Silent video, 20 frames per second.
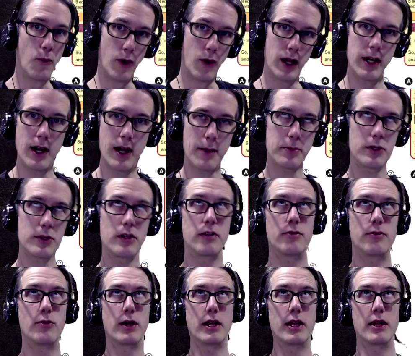one option
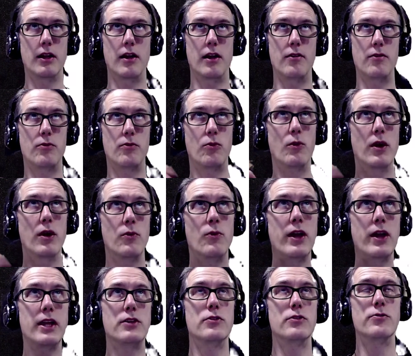of one
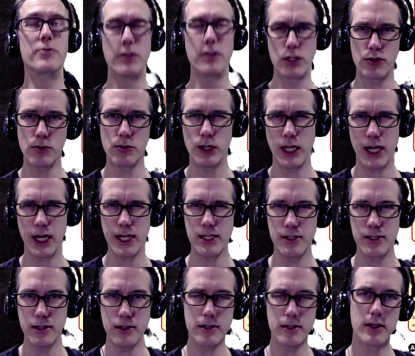way to
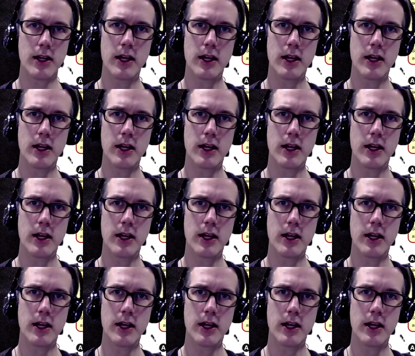visualize it.